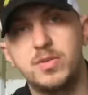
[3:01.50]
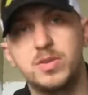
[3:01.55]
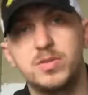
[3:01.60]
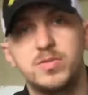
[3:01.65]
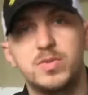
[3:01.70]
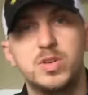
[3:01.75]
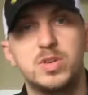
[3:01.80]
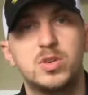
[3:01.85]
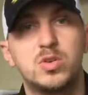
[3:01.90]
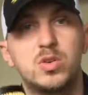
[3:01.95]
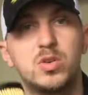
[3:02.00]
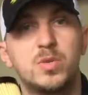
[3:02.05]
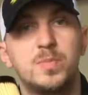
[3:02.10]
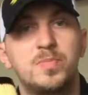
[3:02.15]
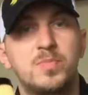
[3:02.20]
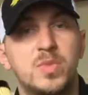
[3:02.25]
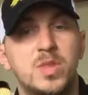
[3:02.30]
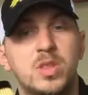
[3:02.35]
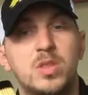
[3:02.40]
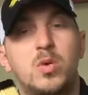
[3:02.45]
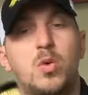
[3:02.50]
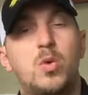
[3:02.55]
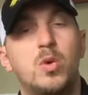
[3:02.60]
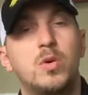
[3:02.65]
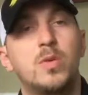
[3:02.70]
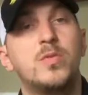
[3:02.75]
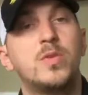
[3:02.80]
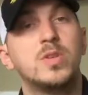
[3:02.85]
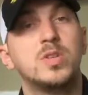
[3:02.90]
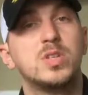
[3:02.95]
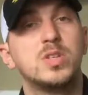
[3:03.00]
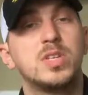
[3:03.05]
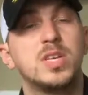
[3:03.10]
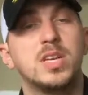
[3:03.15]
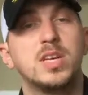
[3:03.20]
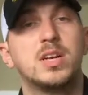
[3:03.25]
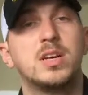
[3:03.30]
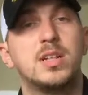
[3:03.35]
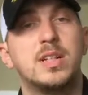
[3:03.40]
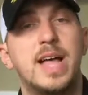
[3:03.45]
in your vehicle. The oil filter
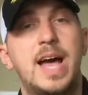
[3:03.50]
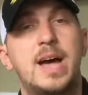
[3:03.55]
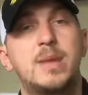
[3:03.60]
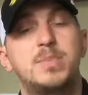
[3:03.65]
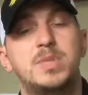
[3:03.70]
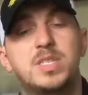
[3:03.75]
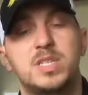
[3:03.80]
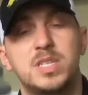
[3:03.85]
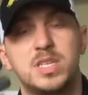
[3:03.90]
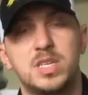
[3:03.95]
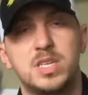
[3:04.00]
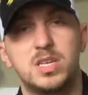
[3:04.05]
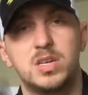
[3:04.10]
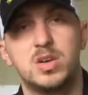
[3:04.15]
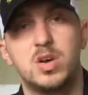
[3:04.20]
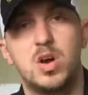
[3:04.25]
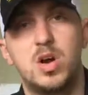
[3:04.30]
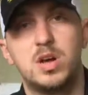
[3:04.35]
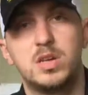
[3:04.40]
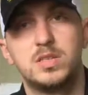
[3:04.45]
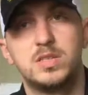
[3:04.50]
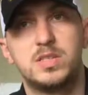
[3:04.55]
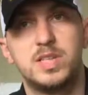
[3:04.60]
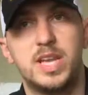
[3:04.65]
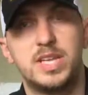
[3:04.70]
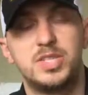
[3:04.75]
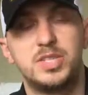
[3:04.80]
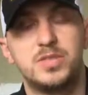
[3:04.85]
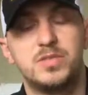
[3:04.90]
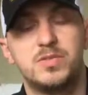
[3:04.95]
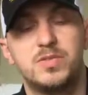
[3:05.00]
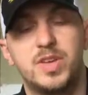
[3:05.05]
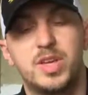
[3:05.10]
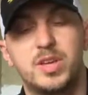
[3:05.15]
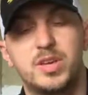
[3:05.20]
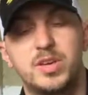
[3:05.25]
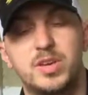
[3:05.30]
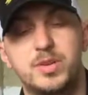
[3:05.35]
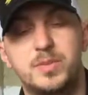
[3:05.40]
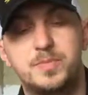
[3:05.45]
can collapse and it can cause engine
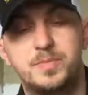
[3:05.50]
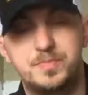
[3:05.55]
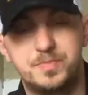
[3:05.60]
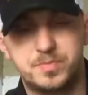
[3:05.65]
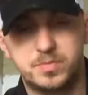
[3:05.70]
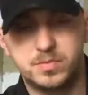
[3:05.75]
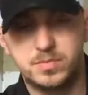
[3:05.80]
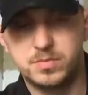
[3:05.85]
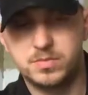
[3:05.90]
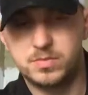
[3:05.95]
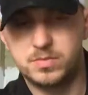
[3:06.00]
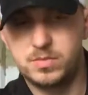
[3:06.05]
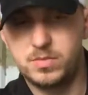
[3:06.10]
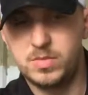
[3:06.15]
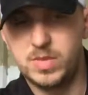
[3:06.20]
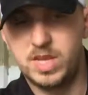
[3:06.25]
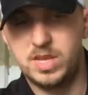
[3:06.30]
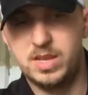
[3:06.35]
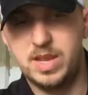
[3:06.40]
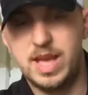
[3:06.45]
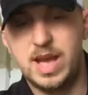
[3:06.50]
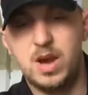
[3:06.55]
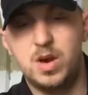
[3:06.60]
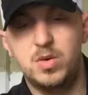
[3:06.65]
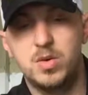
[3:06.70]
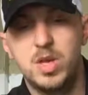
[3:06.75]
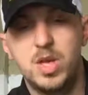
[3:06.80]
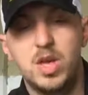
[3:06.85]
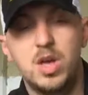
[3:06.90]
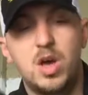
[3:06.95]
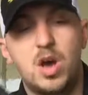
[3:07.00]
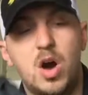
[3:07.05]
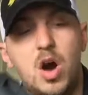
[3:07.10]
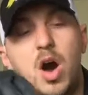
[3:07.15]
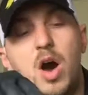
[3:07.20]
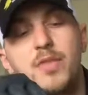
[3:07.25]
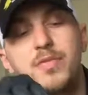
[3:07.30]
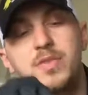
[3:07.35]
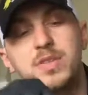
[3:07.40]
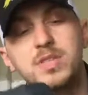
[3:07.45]
failure. Now,
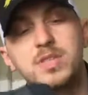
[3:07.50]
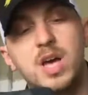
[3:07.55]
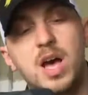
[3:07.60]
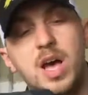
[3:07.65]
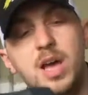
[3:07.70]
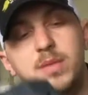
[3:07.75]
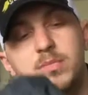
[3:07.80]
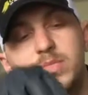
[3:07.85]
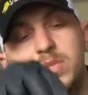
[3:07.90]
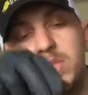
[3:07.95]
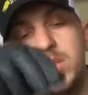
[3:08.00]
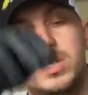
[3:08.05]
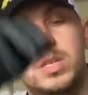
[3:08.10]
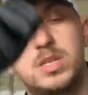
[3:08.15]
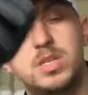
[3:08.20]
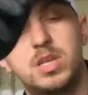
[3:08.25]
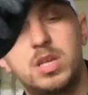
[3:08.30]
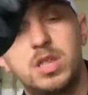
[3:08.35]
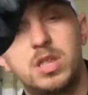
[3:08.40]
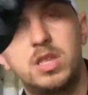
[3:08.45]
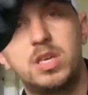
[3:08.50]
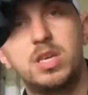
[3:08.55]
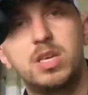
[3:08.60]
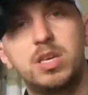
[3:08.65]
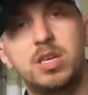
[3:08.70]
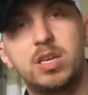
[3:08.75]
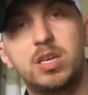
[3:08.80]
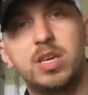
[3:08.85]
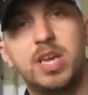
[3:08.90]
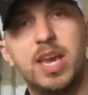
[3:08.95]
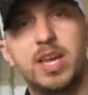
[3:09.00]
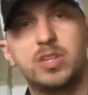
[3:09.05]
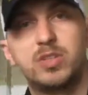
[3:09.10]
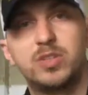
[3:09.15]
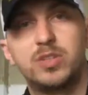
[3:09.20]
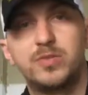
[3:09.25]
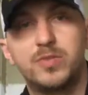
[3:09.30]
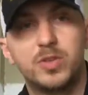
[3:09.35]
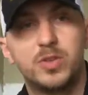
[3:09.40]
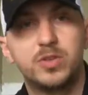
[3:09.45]
oftentimes the
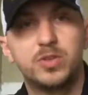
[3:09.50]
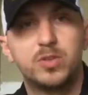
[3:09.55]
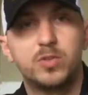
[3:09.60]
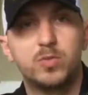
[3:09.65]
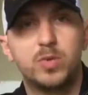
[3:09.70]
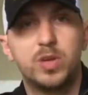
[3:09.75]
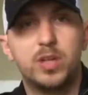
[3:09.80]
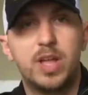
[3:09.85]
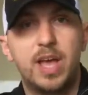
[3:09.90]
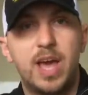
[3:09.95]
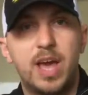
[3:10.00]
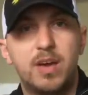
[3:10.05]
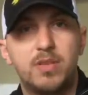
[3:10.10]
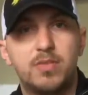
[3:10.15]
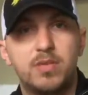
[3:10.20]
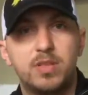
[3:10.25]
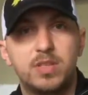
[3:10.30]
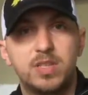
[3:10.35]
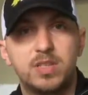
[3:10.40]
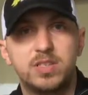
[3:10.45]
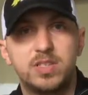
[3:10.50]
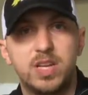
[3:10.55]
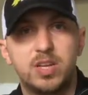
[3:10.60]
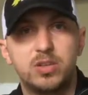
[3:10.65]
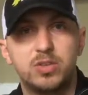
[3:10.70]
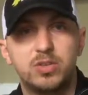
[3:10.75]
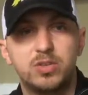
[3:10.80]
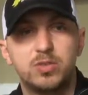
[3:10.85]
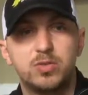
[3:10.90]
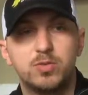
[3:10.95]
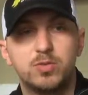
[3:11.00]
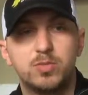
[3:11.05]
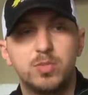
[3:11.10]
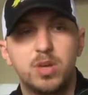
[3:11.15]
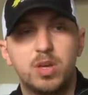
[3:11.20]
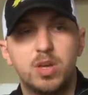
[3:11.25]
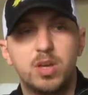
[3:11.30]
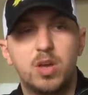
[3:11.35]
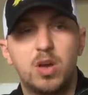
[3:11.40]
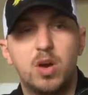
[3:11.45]
canister filter will have the center tube
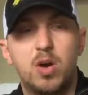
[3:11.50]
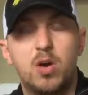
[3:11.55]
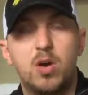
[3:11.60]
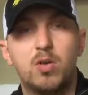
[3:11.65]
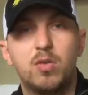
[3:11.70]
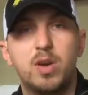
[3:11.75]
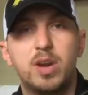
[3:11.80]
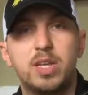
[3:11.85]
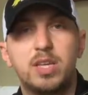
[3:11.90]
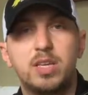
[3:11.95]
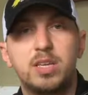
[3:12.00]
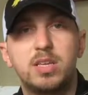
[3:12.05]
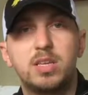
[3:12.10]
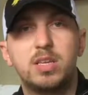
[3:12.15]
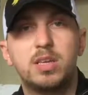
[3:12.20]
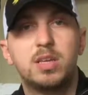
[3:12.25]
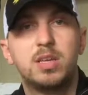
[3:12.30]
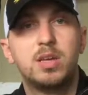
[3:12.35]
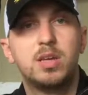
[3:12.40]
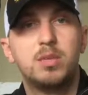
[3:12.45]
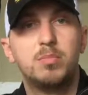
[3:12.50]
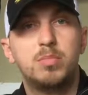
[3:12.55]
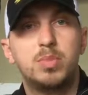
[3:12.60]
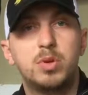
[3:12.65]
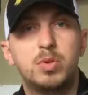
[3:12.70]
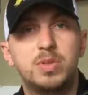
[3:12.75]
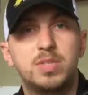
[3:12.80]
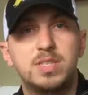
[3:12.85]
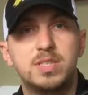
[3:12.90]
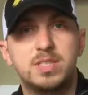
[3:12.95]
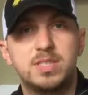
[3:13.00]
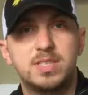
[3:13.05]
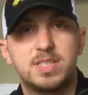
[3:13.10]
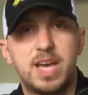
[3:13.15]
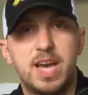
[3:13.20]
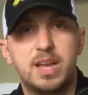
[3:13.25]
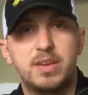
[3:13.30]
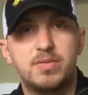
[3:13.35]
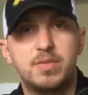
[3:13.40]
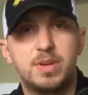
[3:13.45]
already built
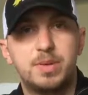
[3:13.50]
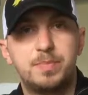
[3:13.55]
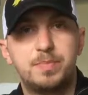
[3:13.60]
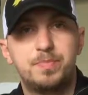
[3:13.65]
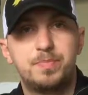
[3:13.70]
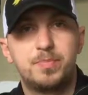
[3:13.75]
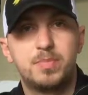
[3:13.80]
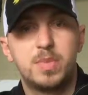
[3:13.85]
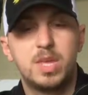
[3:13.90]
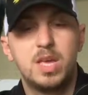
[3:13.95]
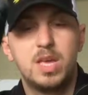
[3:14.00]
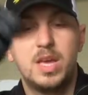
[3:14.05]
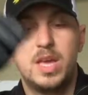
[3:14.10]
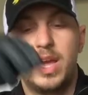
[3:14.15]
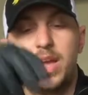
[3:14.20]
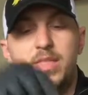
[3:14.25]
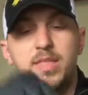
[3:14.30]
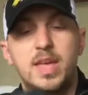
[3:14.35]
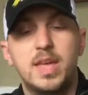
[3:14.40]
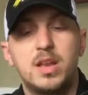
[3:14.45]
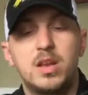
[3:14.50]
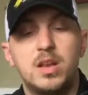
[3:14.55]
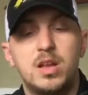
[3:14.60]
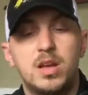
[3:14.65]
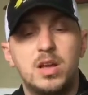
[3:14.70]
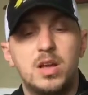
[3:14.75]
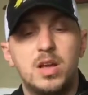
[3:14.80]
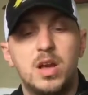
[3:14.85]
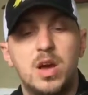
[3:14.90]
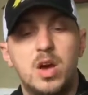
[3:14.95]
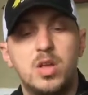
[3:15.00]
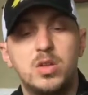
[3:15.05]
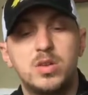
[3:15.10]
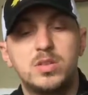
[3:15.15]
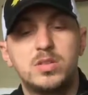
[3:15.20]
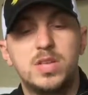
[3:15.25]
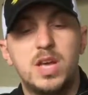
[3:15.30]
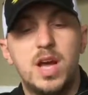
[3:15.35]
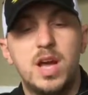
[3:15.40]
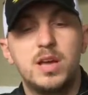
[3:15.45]
inside of it. And then other
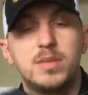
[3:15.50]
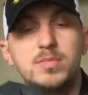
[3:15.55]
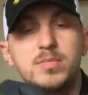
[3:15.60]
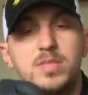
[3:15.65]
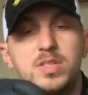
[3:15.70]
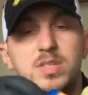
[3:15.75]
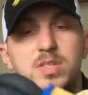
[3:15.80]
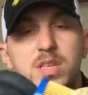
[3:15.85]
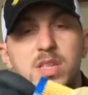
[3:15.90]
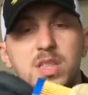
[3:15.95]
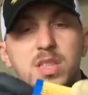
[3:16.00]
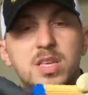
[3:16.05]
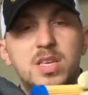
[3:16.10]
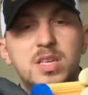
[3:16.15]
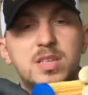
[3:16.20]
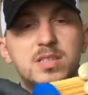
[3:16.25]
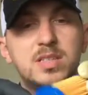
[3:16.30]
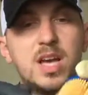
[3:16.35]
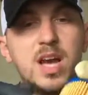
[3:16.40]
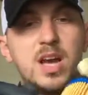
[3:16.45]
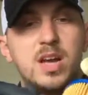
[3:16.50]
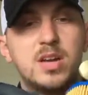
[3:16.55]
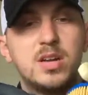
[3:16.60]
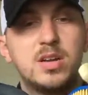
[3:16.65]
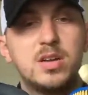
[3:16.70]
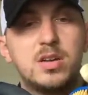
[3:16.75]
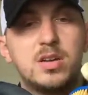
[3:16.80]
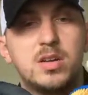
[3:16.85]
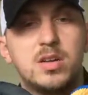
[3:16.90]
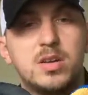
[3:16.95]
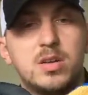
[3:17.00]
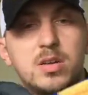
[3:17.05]
times, the entire